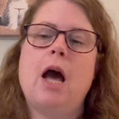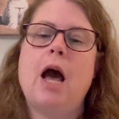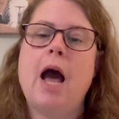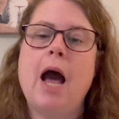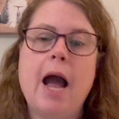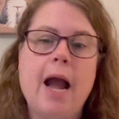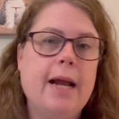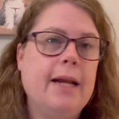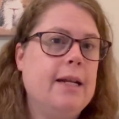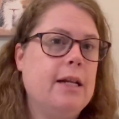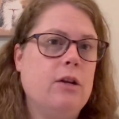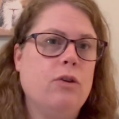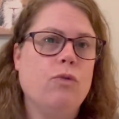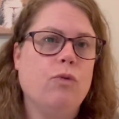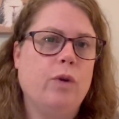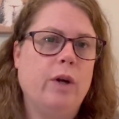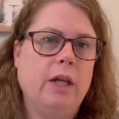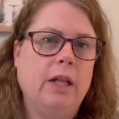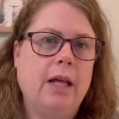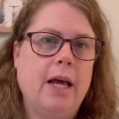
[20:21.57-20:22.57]
I didn't
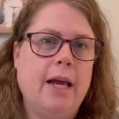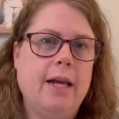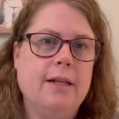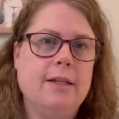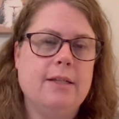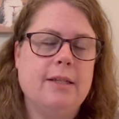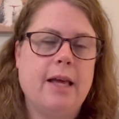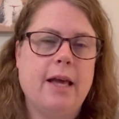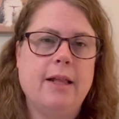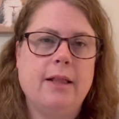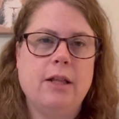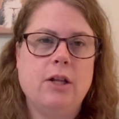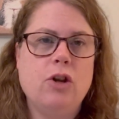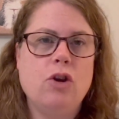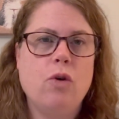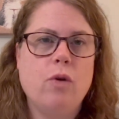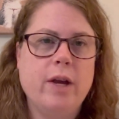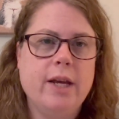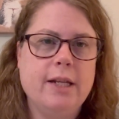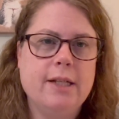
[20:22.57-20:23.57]
realize that the
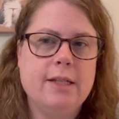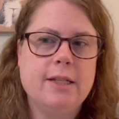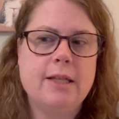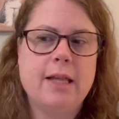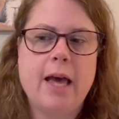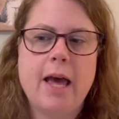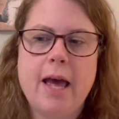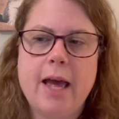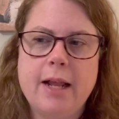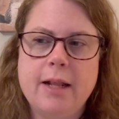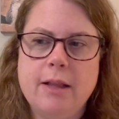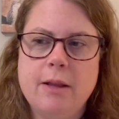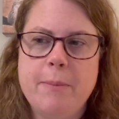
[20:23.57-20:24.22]
noise that